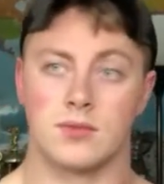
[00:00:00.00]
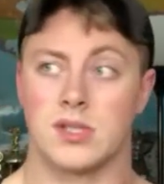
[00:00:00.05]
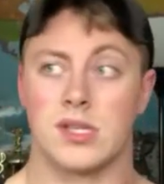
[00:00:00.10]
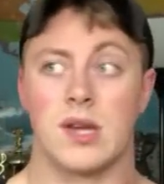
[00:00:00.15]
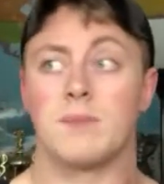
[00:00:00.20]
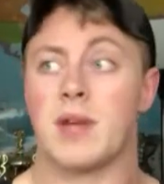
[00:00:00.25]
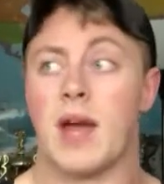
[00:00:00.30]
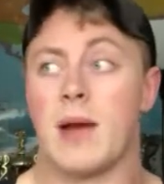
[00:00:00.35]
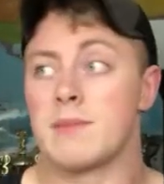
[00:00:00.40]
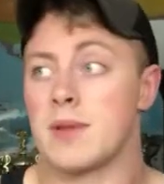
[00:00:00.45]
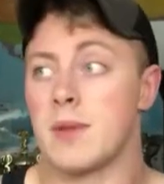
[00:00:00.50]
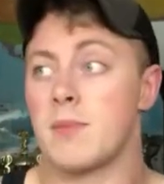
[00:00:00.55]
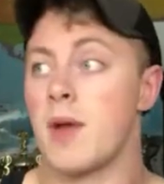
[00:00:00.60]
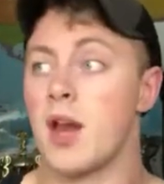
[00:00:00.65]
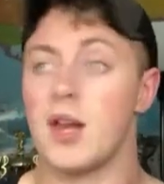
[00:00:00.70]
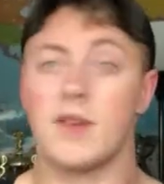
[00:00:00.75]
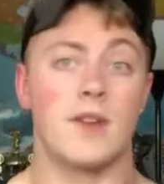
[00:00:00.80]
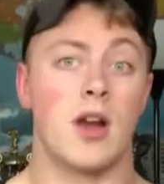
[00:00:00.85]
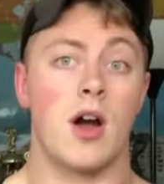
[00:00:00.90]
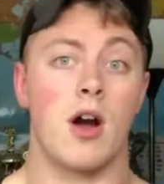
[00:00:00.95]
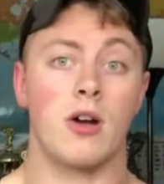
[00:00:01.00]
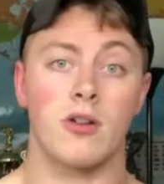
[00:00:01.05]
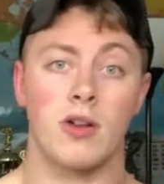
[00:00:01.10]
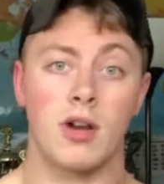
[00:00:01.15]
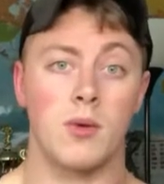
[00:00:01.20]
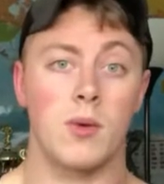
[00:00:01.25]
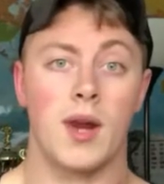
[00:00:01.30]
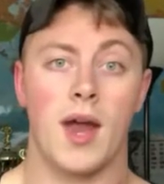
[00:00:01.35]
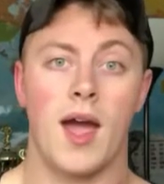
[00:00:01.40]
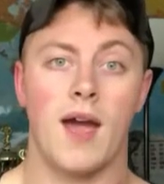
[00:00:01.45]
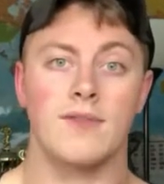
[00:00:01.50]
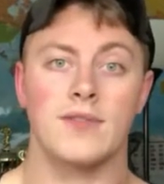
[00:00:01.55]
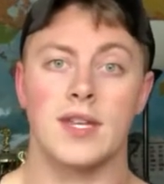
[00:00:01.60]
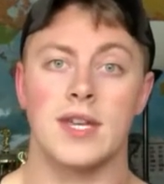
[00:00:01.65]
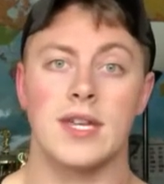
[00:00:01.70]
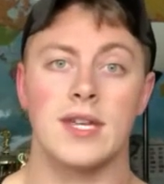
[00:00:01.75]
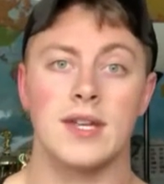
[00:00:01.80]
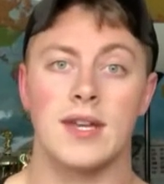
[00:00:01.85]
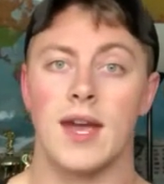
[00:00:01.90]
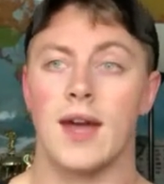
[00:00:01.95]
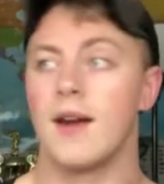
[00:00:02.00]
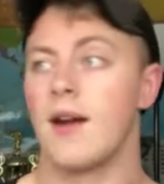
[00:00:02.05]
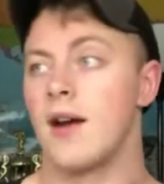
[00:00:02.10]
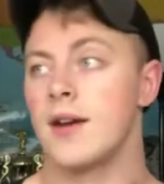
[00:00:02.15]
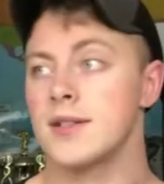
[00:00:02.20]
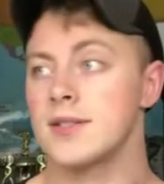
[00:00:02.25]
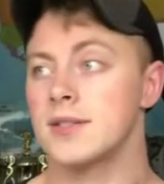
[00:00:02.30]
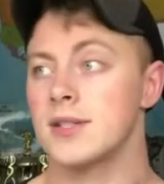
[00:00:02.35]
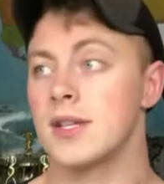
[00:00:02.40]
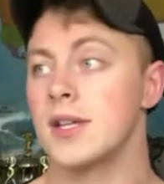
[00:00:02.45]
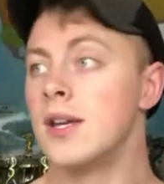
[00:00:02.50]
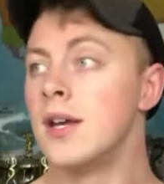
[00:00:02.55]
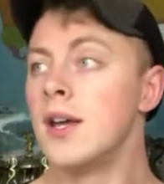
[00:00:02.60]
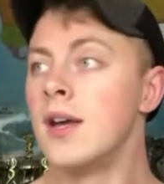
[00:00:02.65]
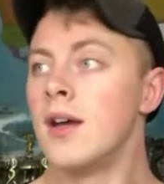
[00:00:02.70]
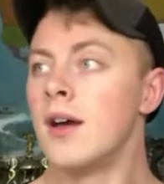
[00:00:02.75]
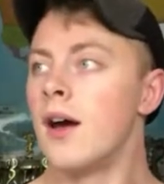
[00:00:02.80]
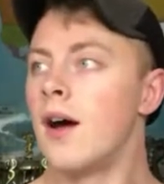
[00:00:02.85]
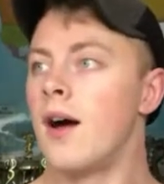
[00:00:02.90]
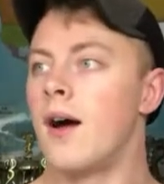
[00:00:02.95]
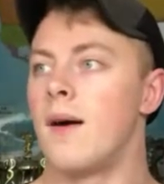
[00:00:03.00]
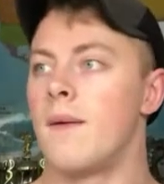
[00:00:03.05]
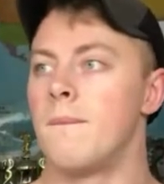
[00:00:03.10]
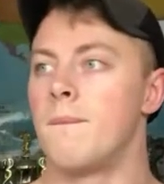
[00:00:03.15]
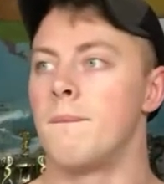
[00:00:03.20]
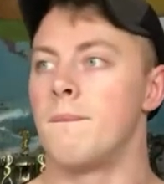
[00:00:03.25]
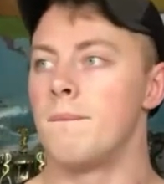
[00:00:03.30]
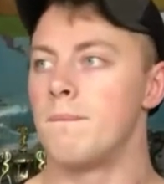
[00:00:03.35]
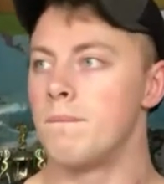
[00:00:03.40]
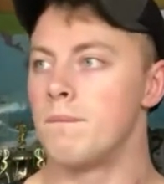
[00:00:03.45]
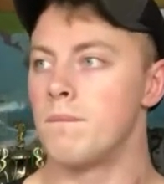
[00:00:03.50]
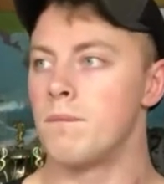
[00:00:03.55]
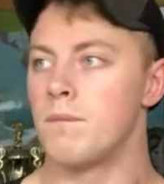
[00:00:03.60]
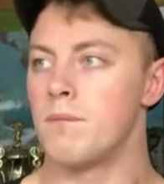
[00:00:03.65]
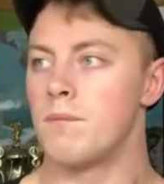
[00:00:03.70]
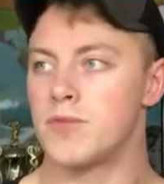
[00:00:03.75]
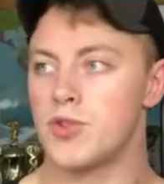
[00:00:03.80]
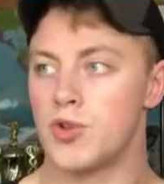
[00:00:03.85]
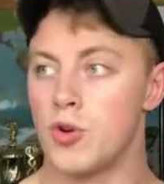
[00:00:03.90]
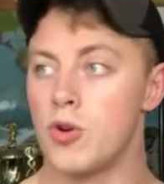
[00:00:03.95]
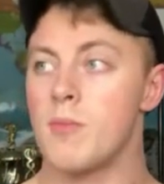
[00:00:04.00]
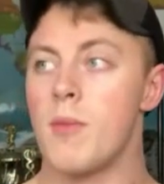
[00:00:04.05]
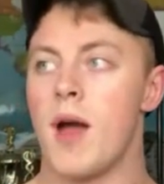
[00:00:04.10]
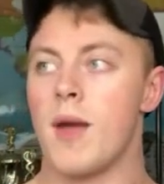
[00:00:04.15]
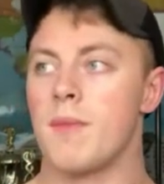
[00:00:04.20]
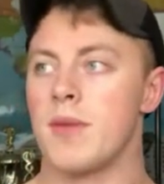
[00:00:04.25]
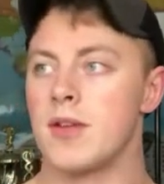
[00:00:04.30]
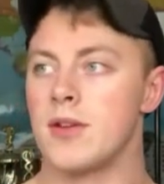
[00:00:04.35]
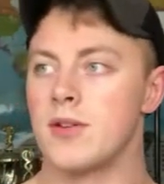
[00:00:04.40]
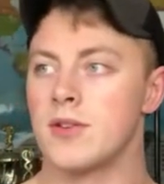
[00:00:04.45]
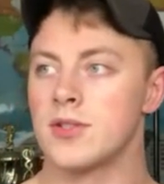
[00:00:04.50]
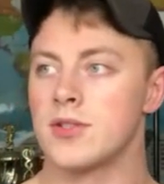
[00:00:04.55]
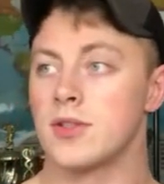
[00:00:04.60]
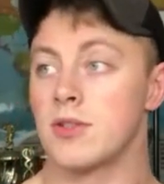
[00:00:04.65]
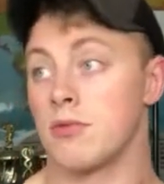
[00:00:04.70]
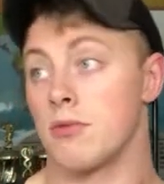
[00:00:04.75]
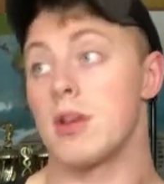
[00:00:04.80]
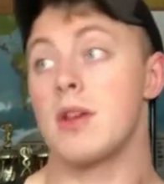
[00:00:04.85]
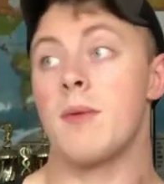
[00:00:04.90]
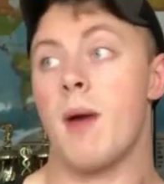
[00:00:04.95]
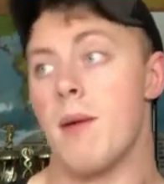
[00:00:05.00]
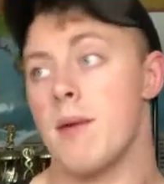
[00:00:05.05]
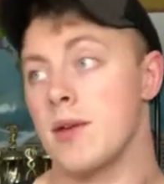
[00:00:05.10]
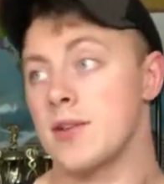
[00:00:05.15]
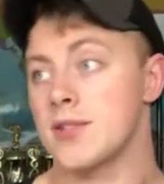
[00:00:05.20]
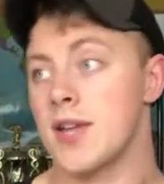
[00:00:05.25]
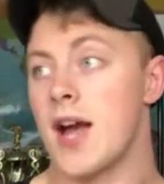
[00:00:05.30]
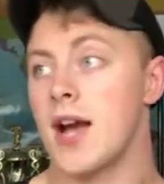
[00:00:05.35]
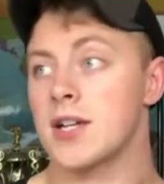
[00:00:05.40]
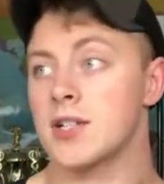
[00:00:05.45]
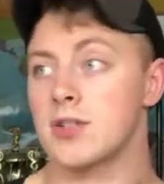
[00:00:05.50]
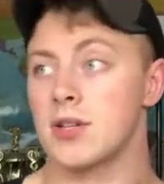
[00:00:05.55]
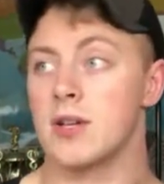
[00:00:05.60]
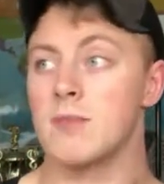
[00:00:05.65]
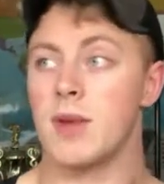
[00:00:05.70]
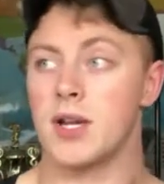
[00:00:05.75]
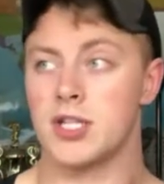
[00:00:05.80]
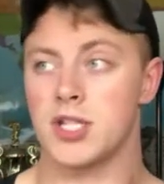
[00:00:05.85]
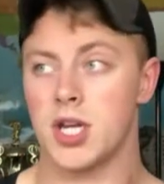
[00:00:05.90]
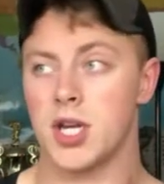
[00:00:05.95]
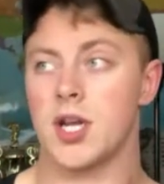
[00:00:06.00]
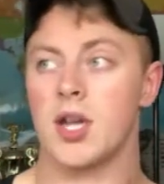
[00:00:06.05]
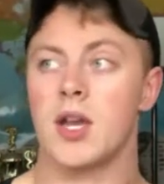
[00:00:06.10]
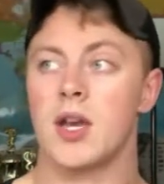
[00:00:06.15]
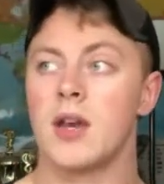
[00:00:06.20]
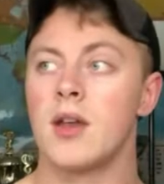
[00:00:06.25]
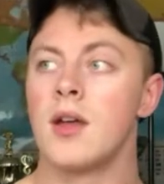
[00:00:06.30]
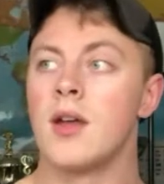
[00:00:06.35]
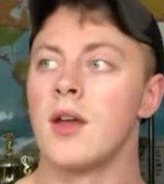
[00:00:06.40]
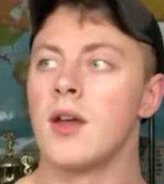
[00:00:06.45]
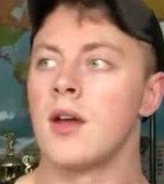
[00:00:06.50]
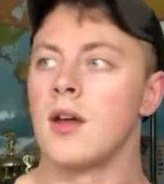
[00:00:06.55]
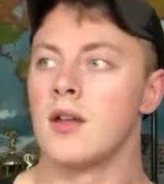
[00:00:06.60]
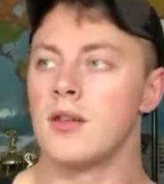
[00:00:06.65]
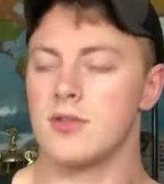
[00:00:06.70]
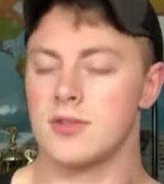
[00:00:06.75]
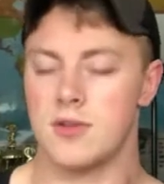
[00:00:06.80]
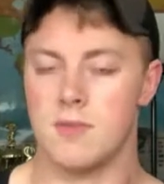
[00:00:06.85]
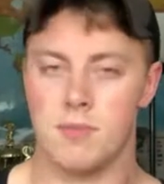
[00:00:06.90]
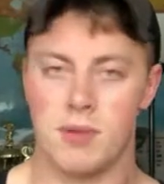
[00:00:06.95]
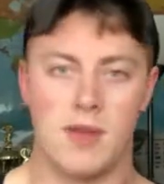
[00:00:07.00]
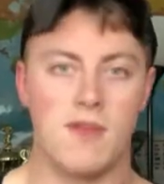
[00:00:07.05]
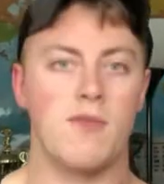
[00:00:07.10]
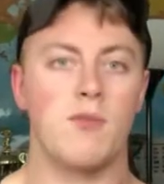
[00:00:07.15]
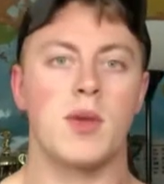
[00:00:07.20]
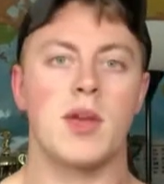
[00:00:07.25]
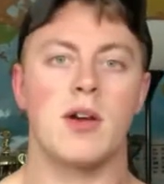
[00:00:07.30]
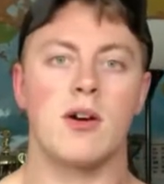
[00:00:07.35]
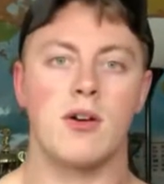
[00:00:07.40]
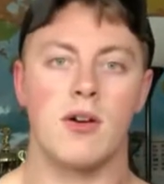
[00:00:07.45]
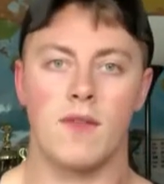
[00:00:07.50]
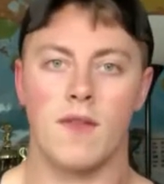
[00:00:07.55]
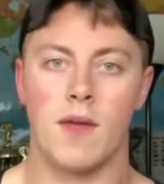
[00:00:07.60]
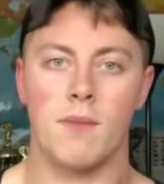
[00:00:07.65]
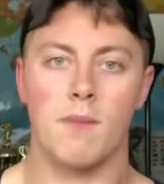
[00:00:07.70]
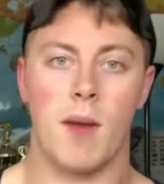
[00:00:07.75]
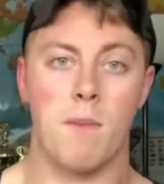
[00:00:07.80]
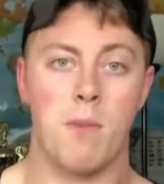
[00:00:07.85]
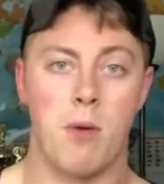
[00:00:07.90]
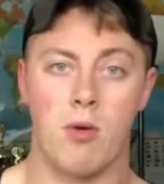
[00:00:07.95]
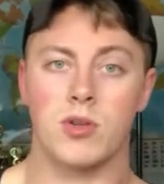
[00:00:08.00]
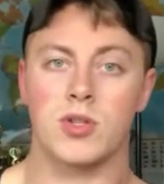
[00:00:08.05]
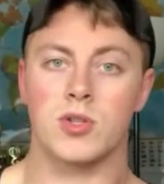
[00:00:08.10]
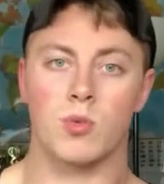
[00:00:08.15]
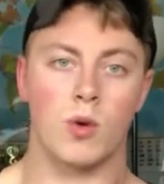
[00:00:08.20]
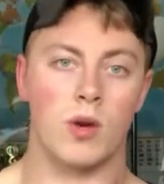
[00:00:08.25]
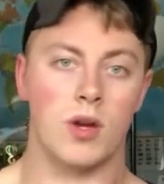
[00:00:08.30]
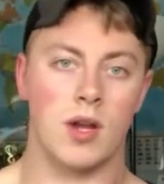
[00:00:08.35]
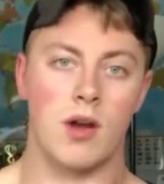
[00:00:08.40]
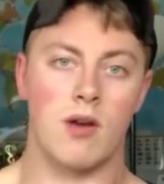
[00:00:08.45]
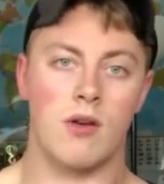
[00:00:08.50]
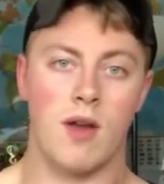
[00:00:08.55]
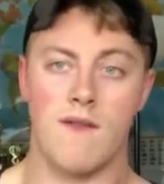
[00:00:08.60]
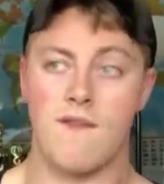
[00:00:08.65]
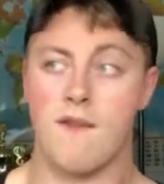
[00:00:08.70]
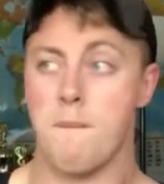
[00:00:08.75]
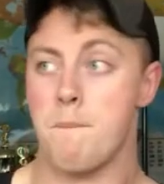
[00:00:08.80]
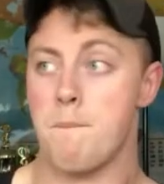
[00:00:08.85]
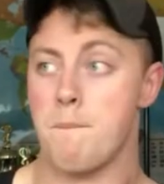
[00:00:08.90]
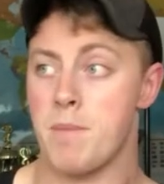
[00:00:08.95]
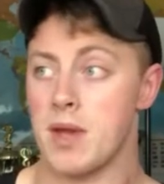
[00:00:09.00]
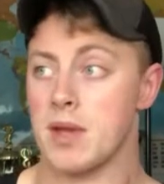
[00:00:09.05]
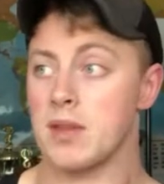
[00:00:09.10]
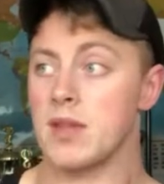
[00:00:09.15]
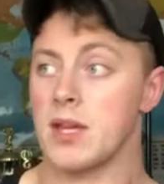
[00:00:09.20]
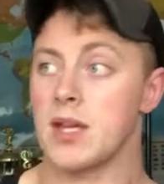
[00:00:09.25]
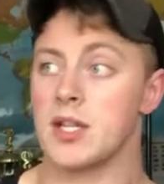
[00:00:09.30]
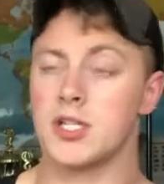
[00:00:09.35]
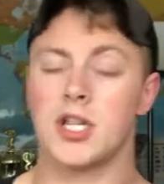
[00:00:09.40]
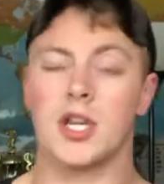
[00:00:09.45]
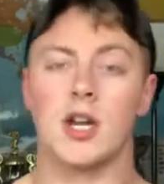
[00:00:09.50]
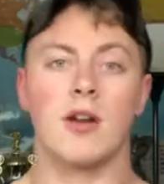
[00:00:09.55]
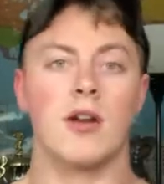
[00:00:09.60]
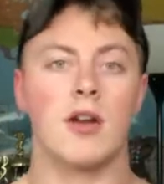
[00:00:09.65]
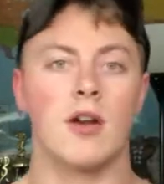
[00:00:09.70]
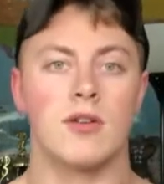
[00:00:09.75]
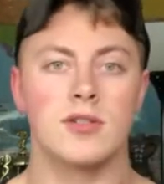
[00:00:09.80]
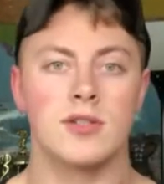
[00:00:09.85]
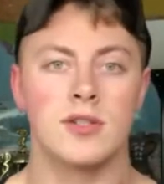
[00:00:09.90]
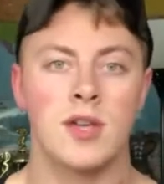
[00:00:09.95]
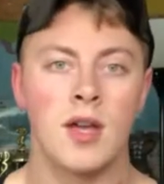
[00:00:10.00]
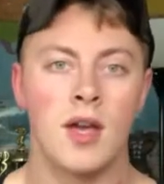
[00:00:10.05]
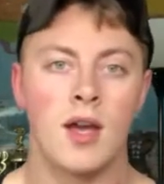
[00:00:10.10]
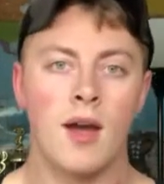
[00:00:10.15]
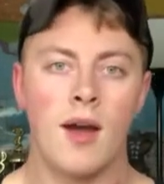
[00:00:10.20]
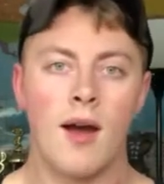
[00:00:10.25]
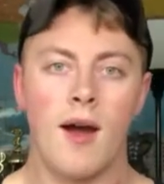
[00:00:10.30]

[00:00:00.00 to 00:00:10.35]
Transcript: Sometimes I'm not even hungry when I have to eat again, honestly. Um, two of my meals, three of my meals actually, my chicken, there's a beef meal, and then my post-workout, I have a big thing of Cheerios.